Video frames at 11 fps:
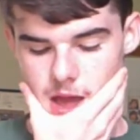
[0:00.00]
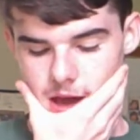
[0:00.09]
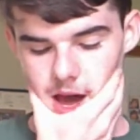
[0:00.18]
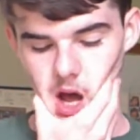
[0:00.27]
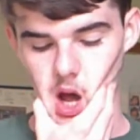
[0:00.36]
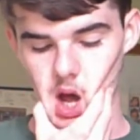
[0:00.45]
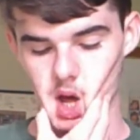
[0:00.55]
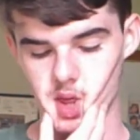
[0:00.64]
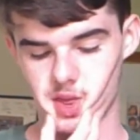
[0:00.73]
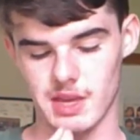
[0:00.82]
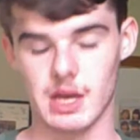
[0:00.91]

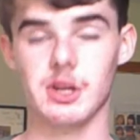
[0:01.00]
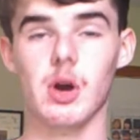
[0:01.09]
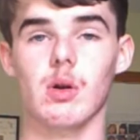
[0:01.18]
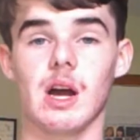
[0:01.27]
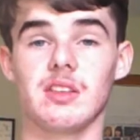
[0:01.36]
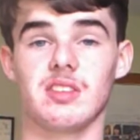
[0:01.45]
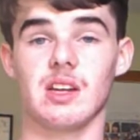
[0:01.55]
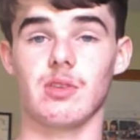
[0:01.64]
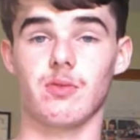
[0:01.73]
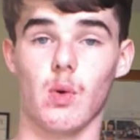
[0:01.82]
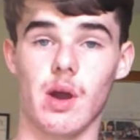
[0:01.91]
The adult content is
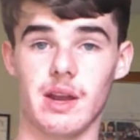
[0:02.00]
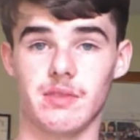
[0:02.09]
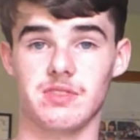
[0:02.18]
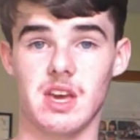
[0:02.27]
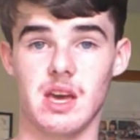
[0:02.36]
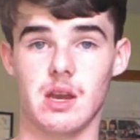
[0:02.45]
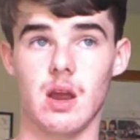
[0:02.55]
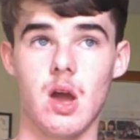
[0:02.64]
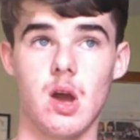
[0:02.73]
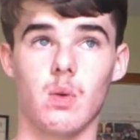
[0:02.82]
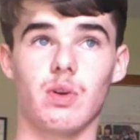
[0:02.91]
4 out of 10.
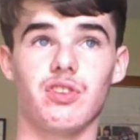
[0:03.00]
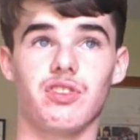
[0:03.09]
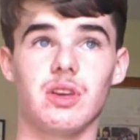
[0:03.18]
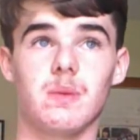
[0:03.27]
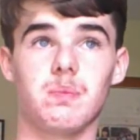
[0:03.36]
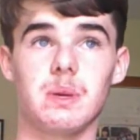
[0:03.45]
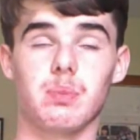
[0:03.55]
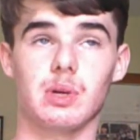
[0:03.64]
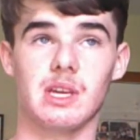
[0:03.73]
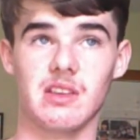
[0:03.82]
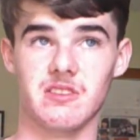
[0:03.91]
We see people
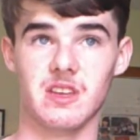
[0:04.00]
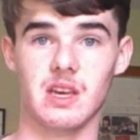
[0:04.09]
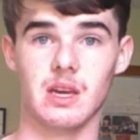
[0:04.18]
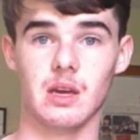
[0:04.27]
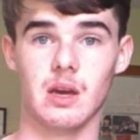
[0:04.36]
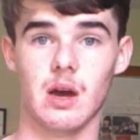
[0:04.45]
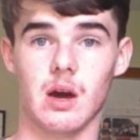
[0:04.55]
kissing.